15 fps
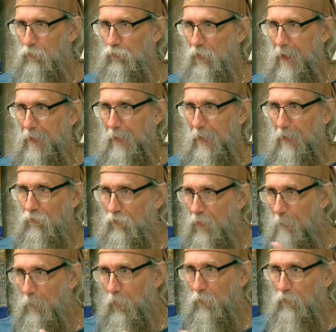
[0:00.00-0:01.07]
are Chinese
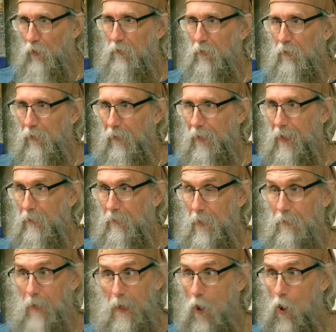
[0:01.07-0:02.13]
that moved into the land,
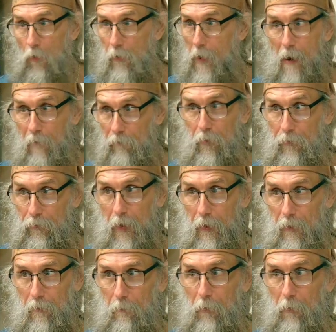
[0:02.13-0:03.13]
and they own everything,